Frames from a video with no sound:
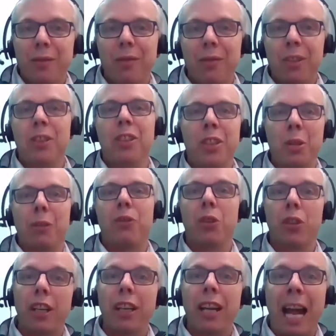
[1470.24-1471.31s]
if
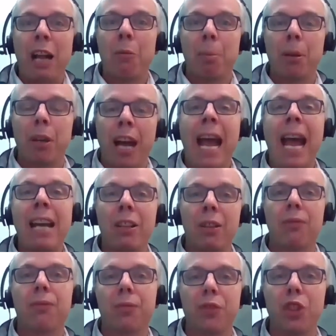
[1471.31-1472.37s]
you're ahead
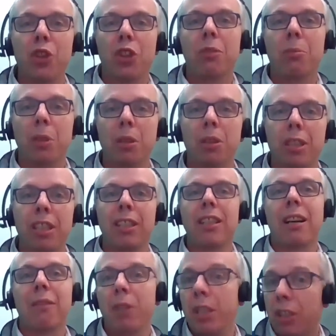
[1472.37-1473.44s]
of your community in
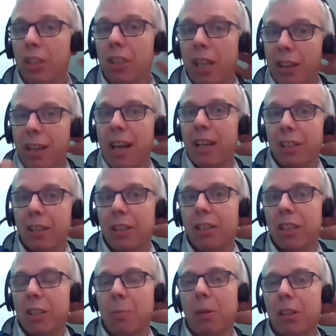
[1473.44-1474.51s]
that region, then that is
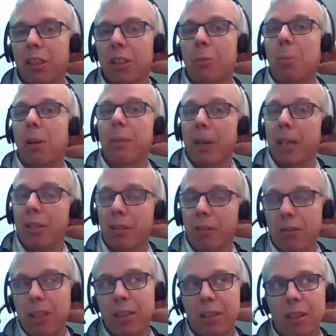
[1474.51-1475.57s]
displaying
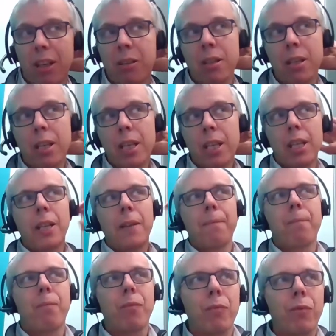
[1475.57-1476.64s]
mastery. So
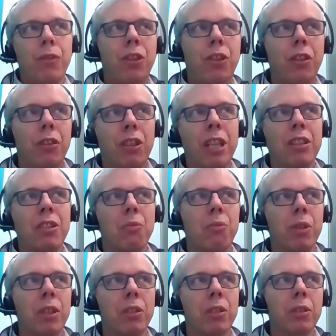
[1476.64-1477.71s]
there's
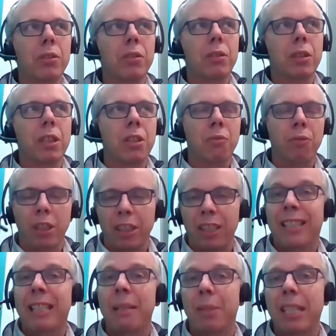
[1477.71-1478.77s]
a real
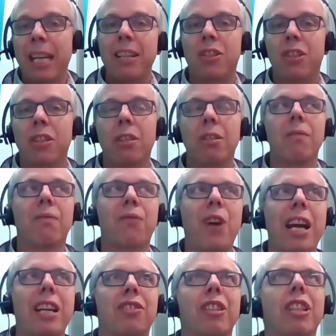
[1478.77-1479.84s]
intimidation
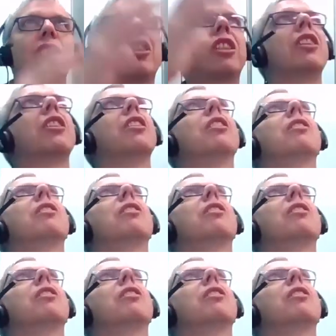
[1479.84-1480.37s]
factor in looking at,